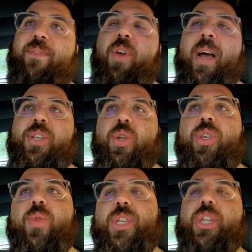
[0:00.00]
If you guys are
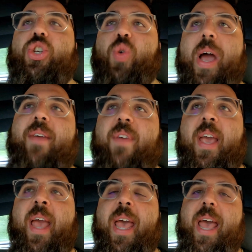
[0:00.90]
used to
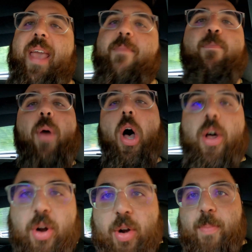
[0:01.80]
driving a
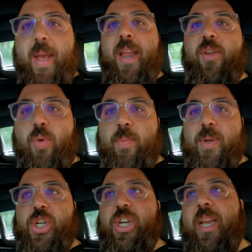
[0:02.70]
modern manual
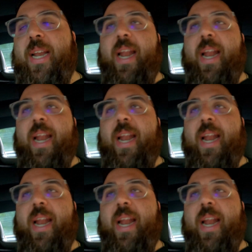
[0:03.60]
machine,